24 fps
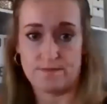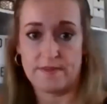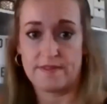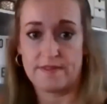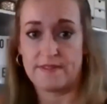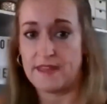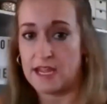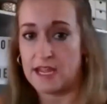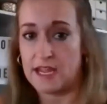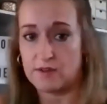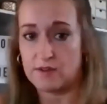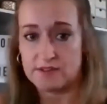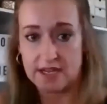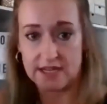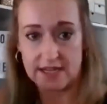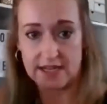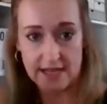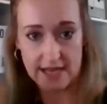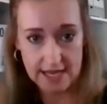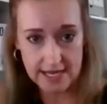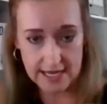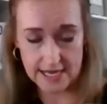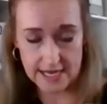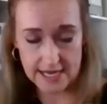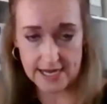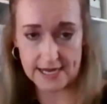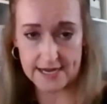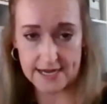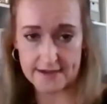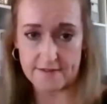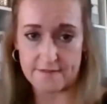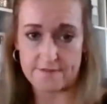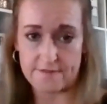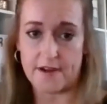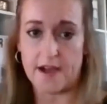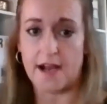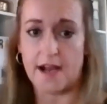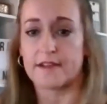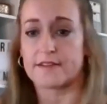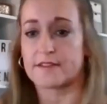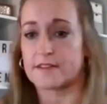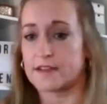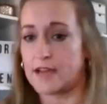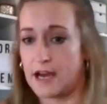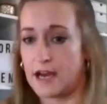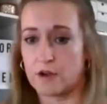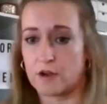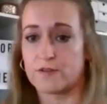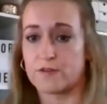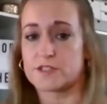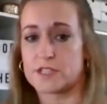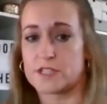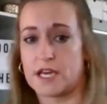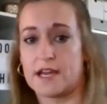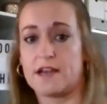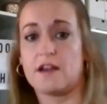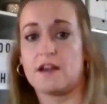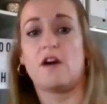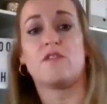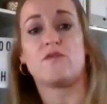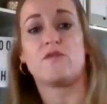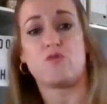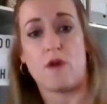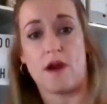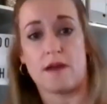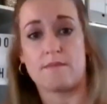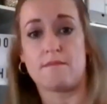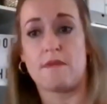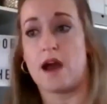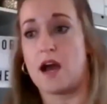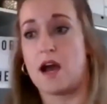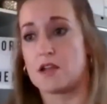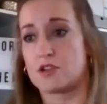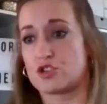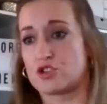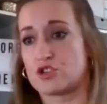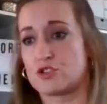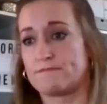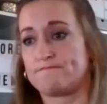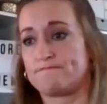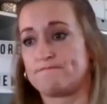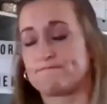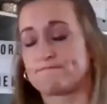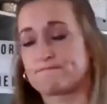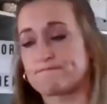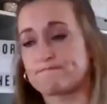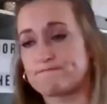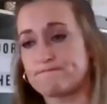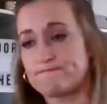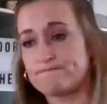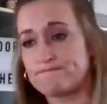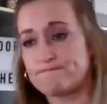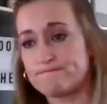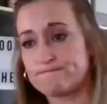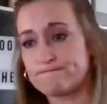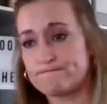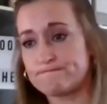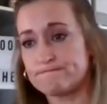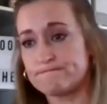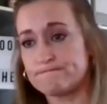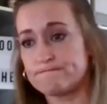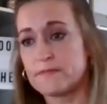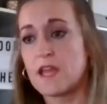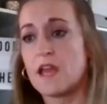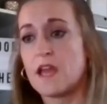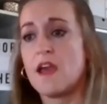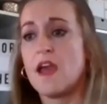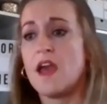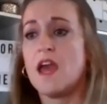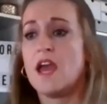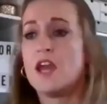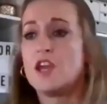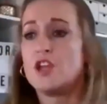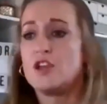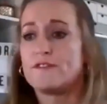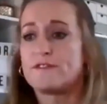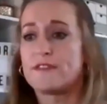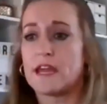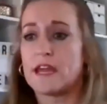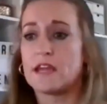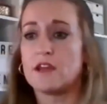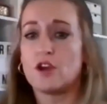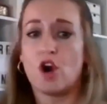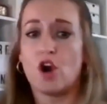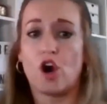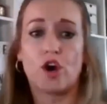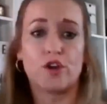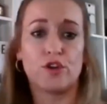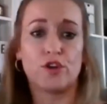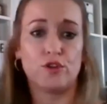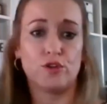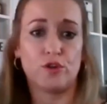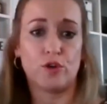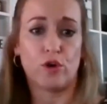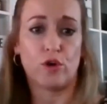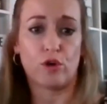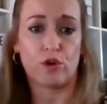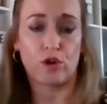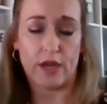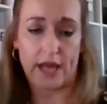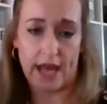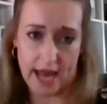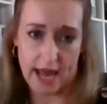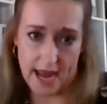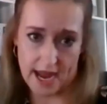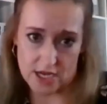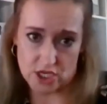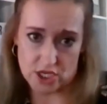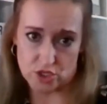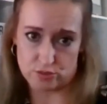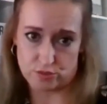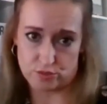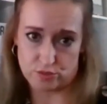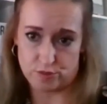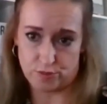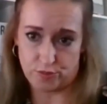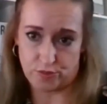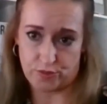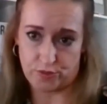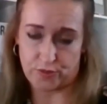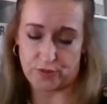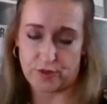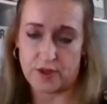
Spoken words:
There is a hard and fast cut-off date of 1 March. You've then got your casuals.